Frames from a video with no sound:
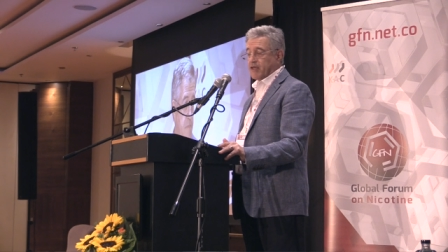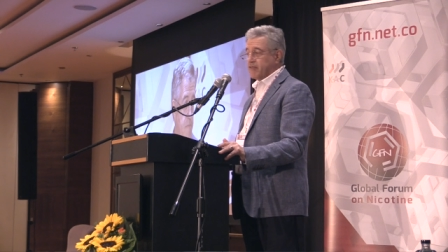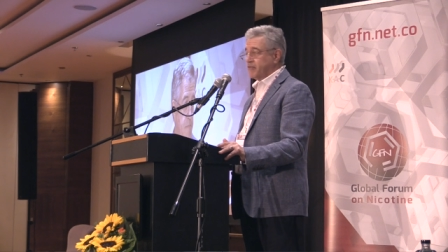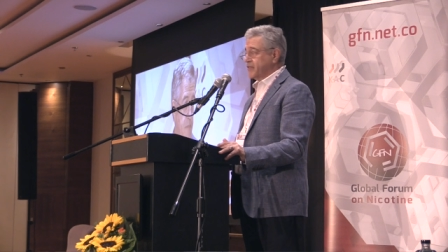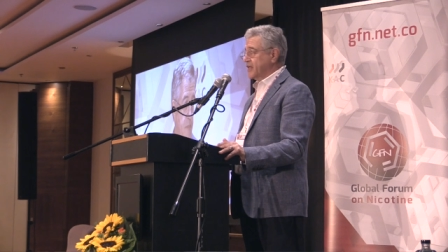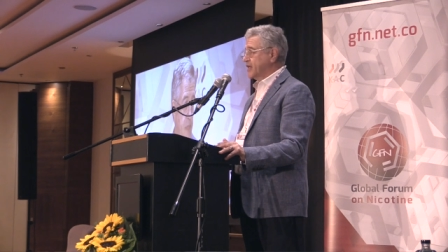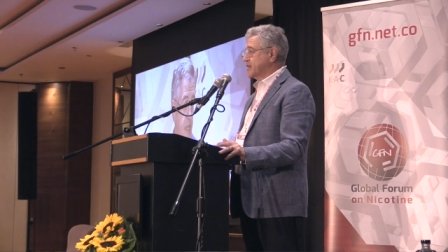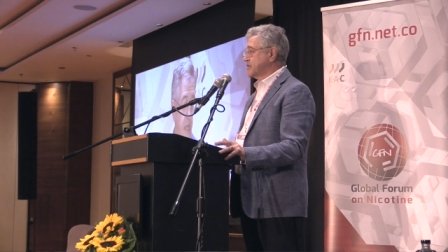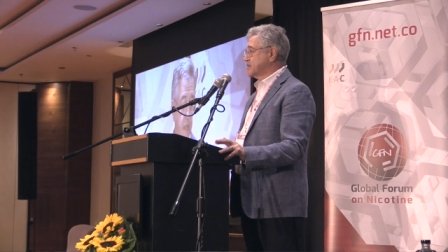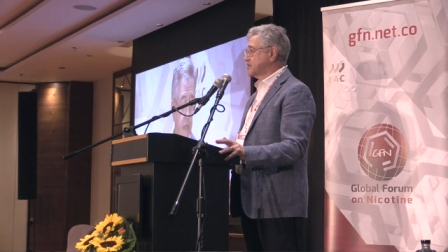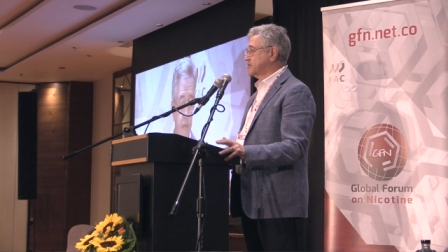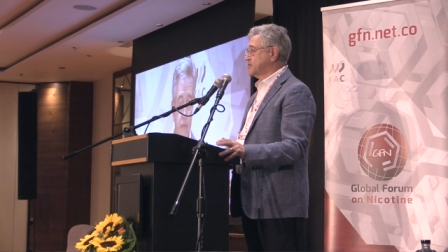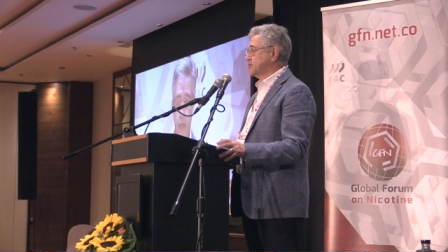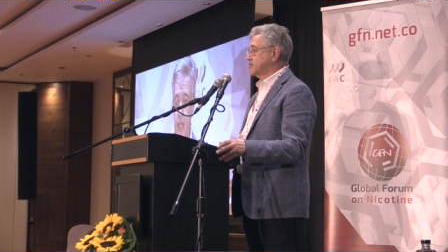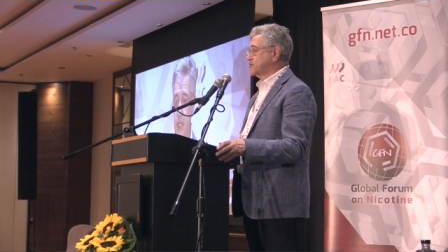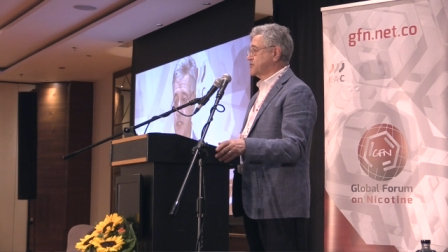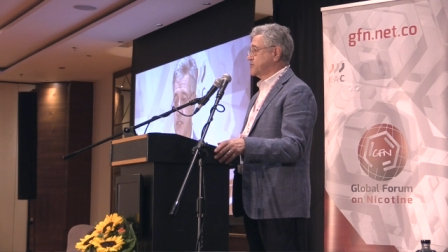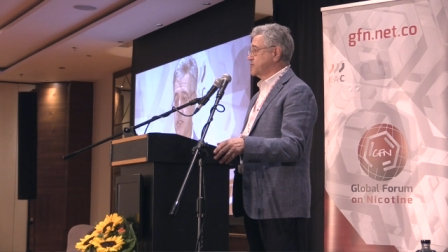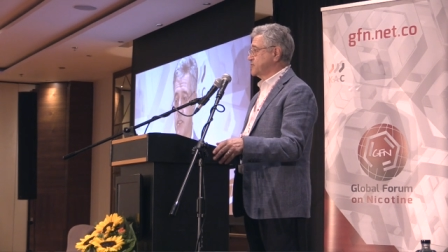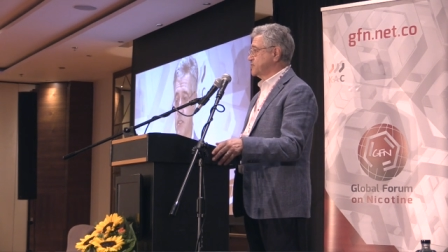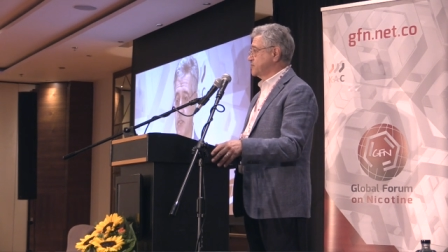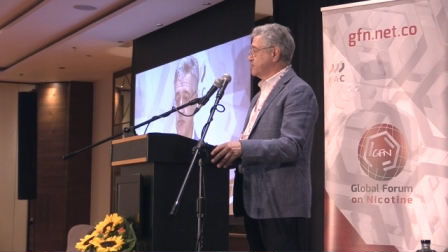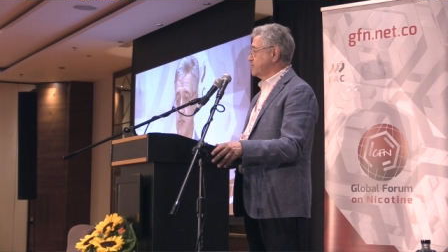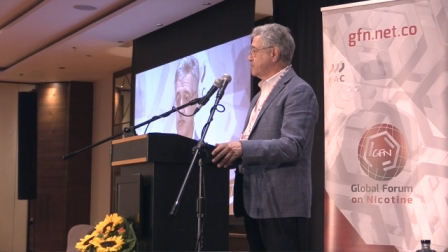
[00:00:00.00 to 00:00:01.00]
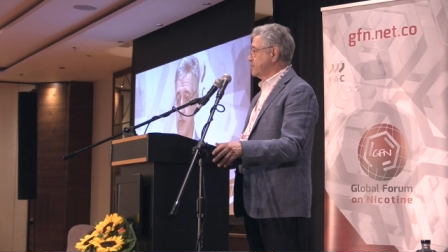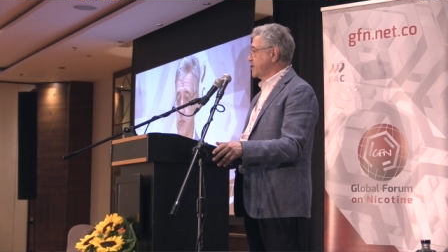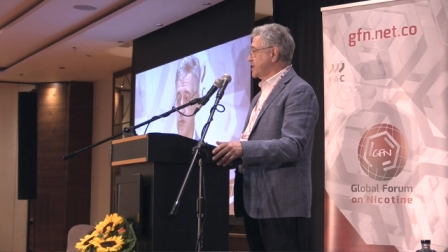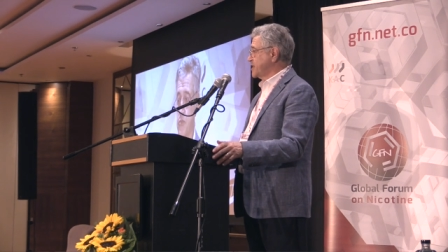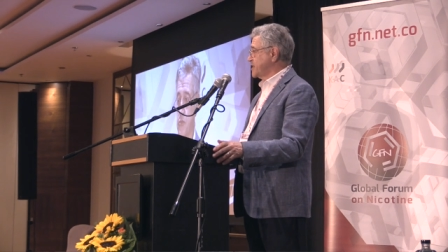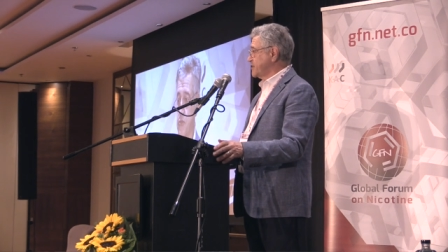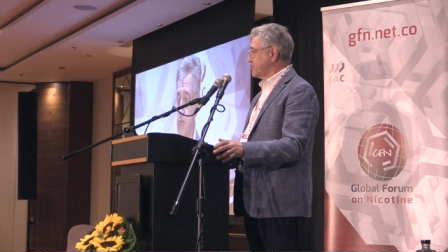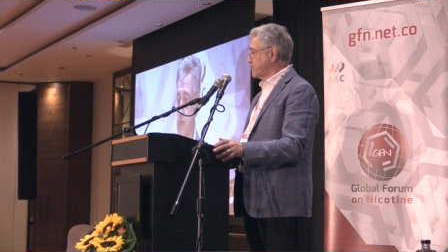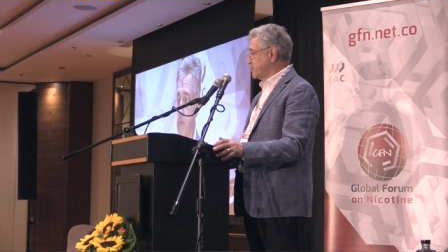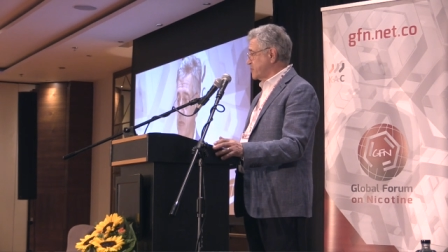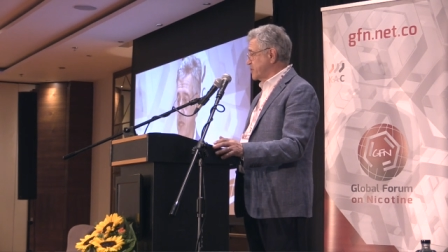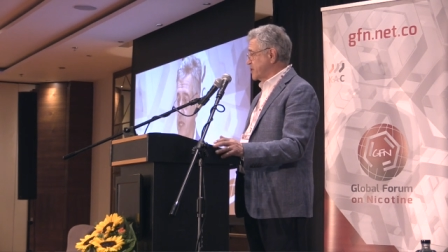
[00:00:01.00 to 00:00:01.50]
thanks to
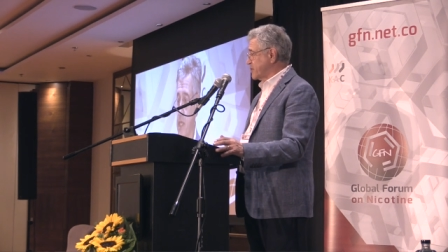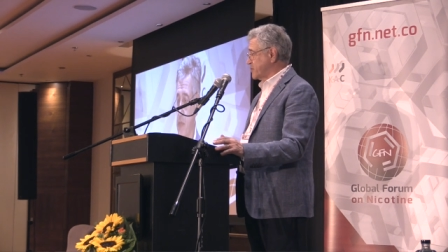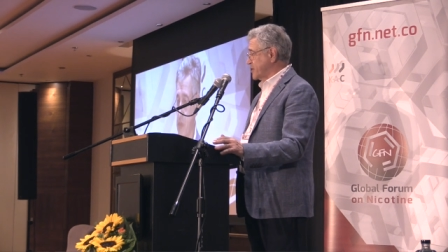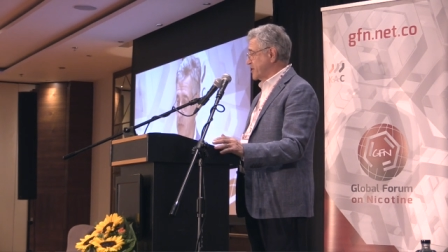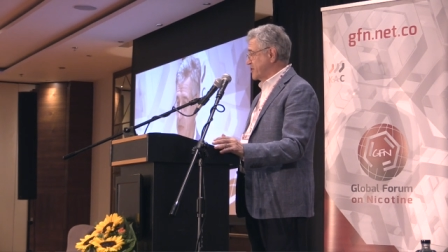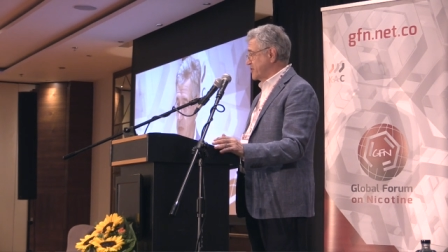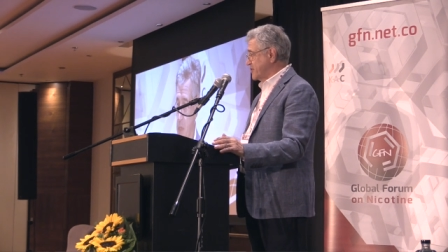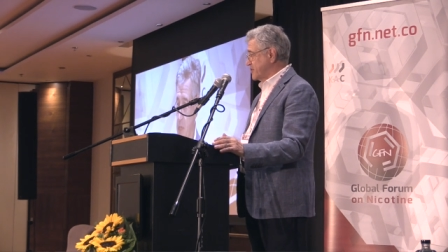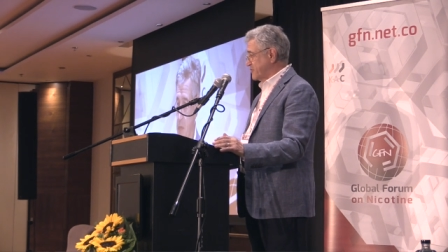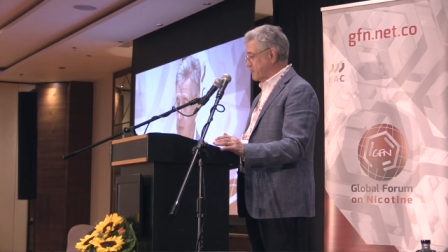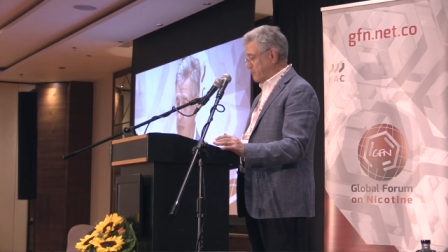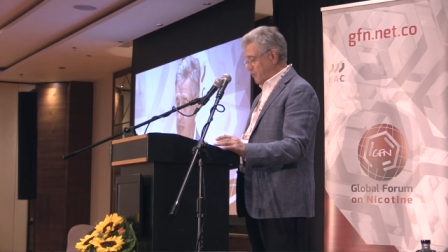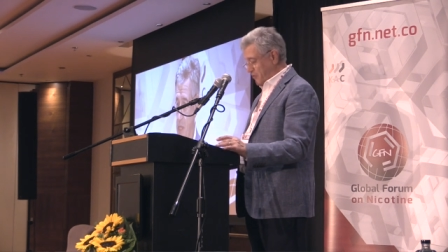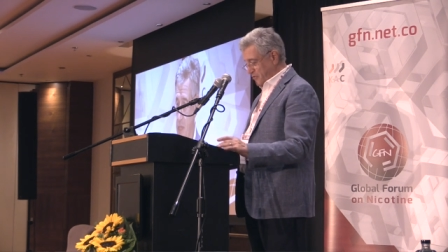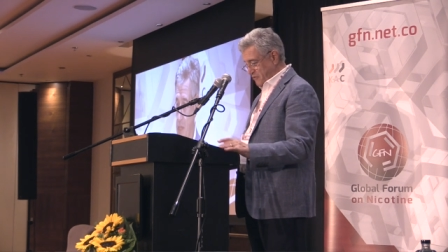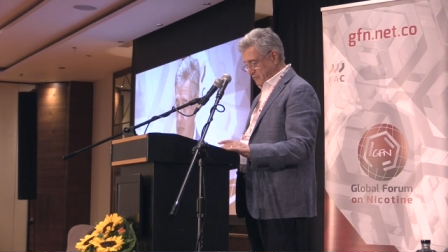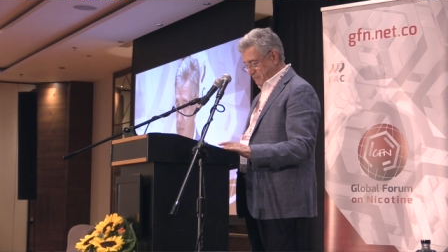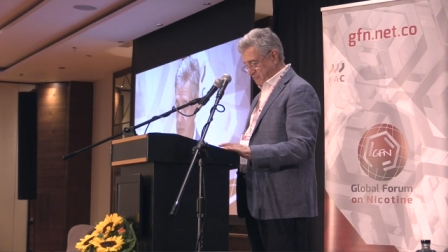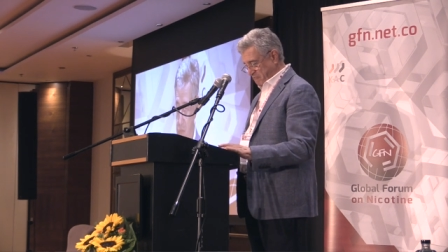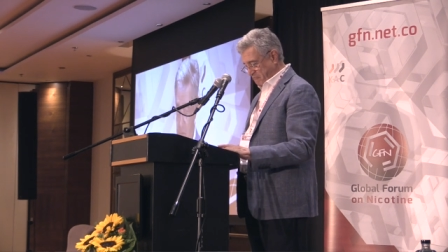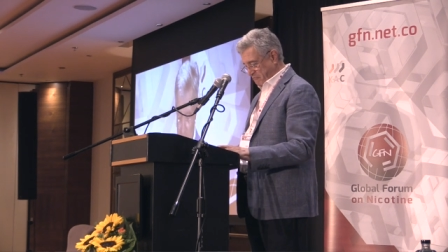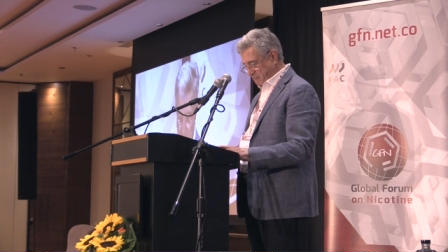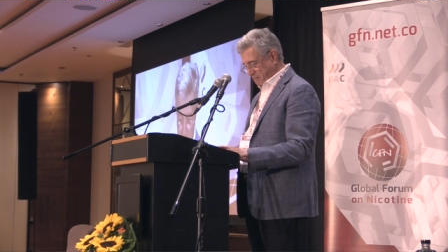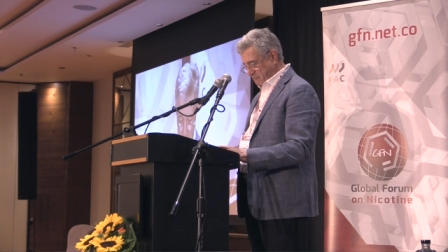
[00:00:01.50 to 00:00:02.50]
many of the people in this room.